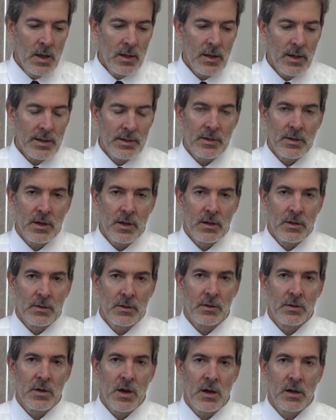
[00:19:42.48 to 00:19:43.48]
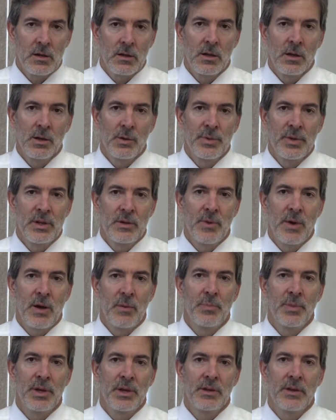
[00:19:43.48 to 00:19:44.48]
I'd like to talk a little bit
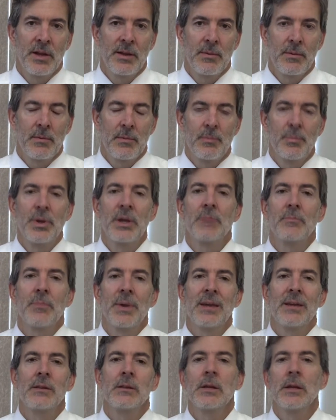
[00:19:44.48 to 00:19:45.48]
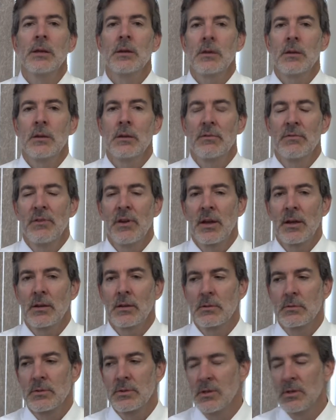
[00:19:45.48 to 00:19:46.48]
about Pygmalion
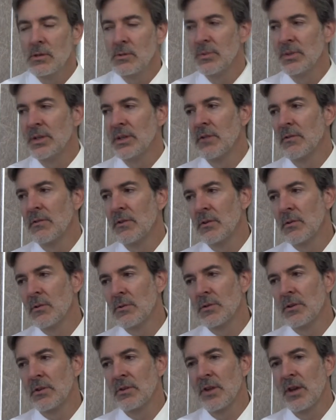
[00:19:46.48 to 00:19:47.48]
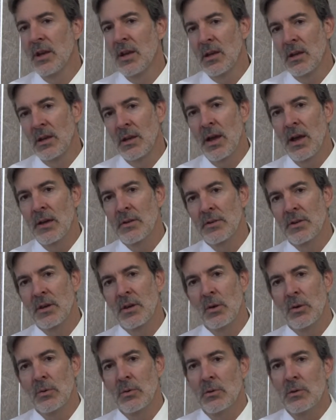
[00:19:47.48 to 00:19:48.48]
effect. It's a little bit difficult to say.
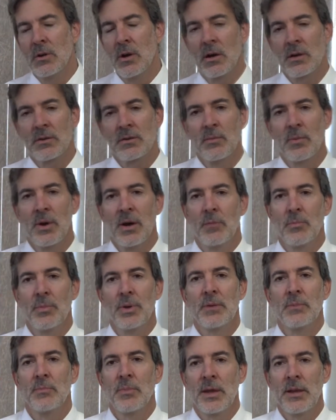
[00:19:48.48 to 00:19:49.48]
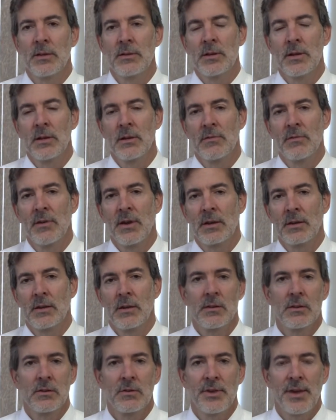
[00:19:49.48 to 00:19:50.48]
Cassio talks about Pygmalion effect
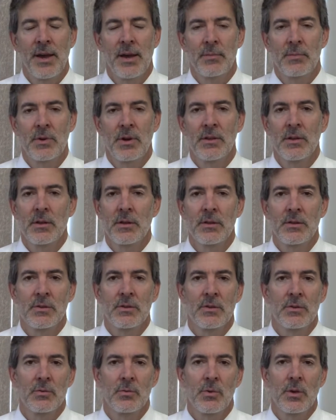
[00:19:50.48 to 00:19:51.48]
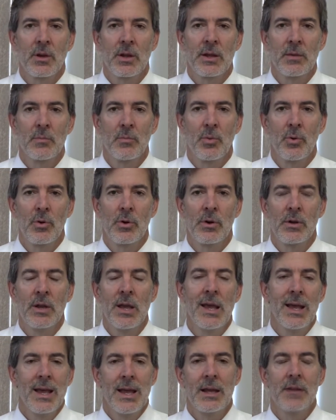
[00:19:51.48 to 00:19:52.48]
in the chapter. I think this is really important.
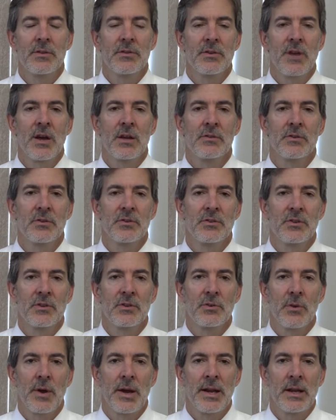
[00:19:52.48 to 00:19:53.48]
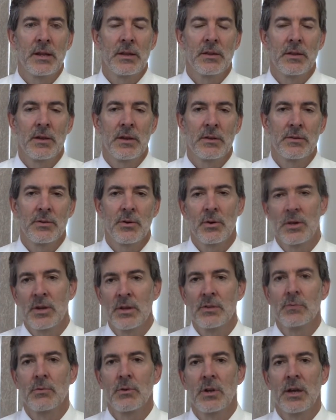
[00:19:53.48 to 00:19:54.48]
And it's not just a training thing. So it
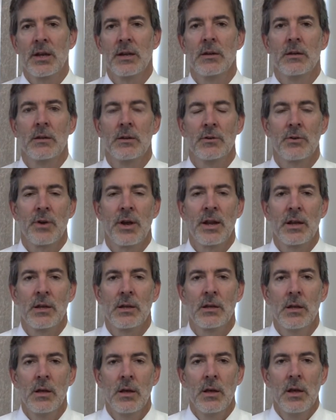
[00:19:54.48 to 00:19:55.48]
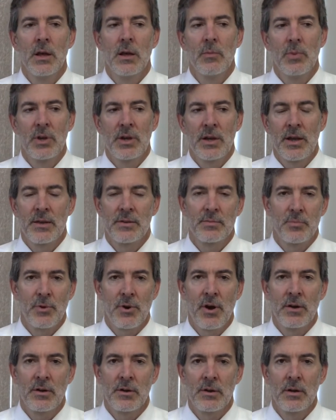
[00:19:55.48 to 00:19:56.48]
is related to training, but it has
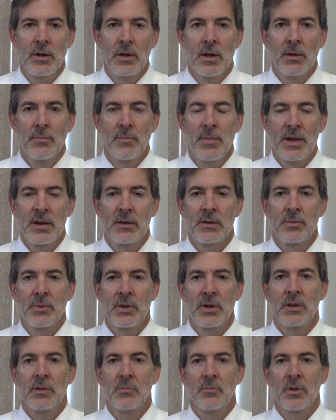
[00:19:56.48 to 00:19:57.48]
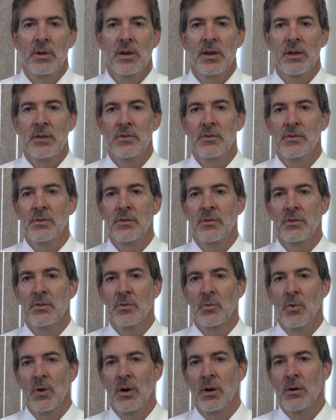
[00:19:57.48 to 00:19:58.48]
broader management implications
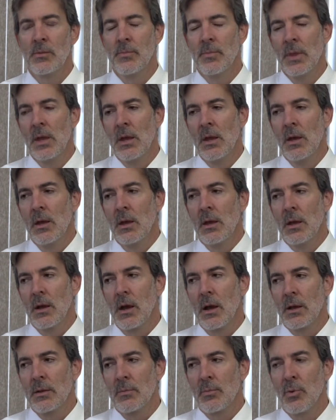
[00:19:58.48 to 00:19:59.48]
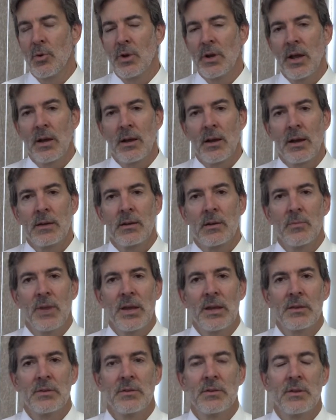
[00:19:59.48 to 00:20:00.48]
as well. The point I'd like to
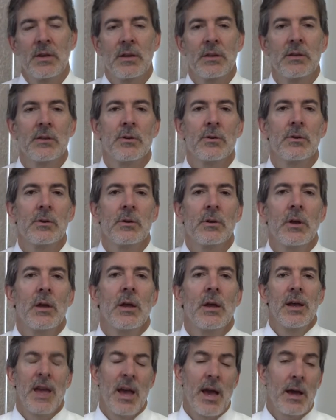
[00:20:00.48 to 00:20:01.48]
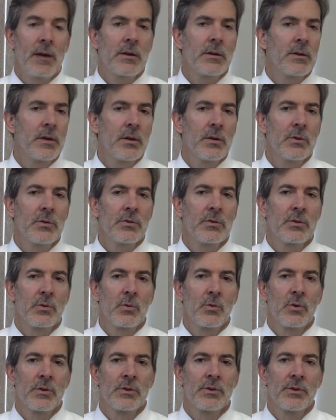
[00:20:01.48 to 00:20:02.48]
make is that your attitudes
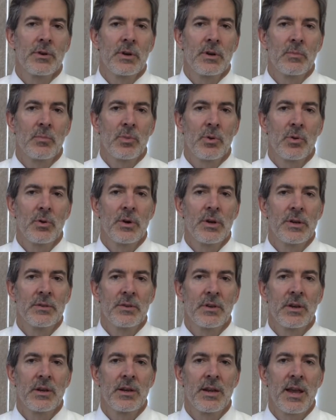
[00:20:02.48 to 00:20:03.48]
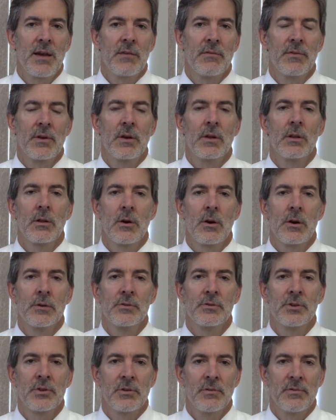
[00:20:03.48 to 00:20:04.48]
toward your employees can have
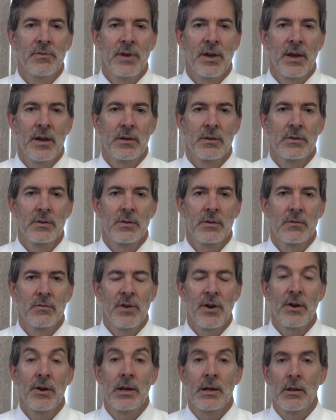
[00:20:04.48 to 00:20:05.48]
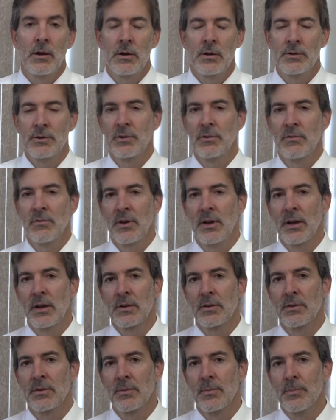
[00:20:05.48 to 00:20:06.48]
large effects, very large
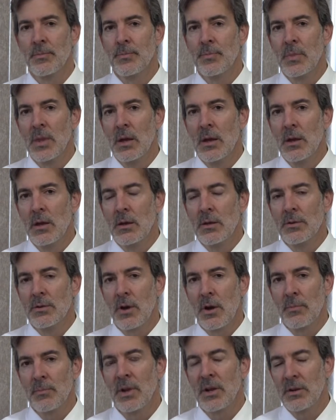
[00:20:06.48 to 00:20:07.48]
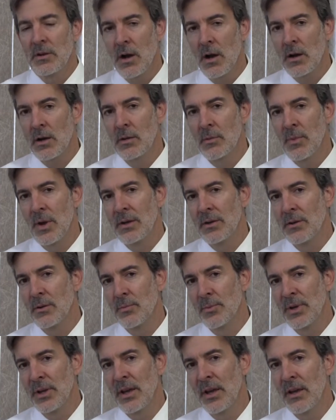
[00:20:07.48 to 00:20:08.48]
effects. So I'm not talking about your
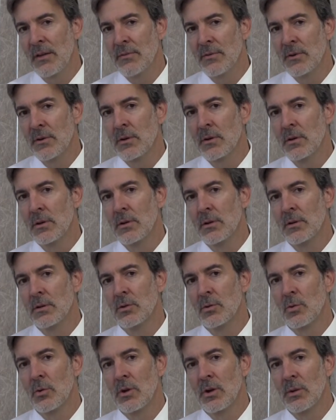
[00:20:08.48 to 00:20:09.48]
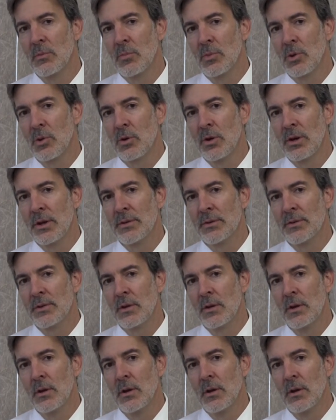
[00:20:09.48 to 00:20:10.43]
behavior, toward employees,